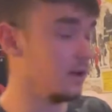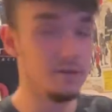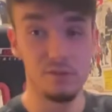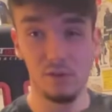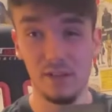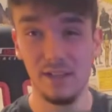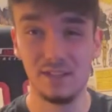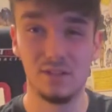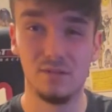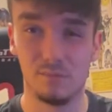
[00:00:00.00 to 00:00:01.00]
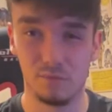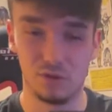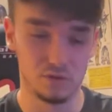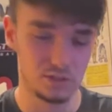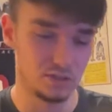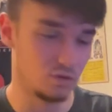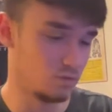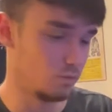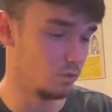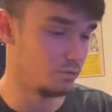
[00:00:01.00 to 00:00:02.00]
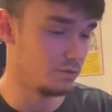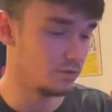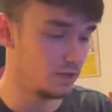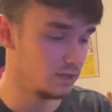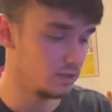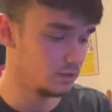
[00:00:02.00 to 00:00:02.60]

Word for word: if you need to, I'm sure the stock one would be fine.